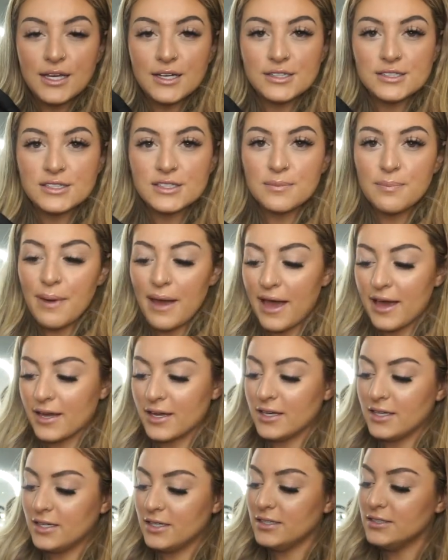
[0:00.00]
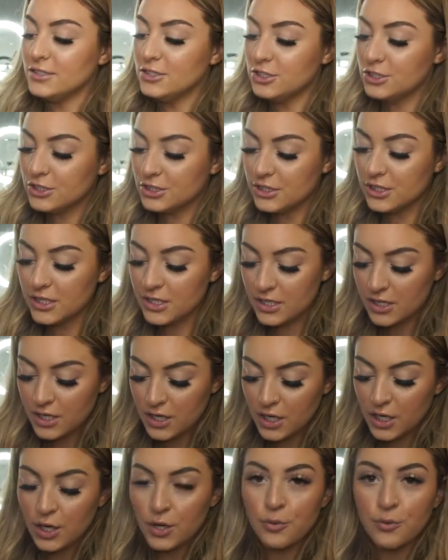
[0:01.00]
here's the package.
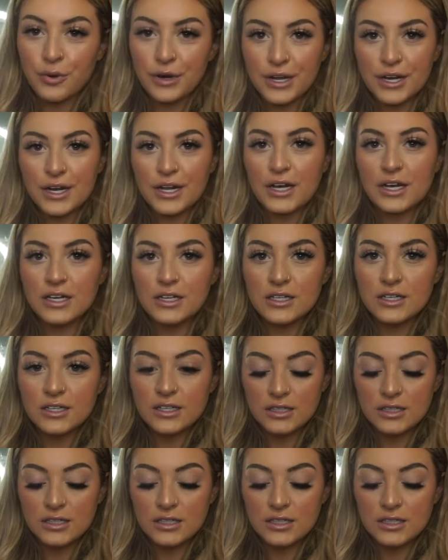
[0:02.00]
We're going to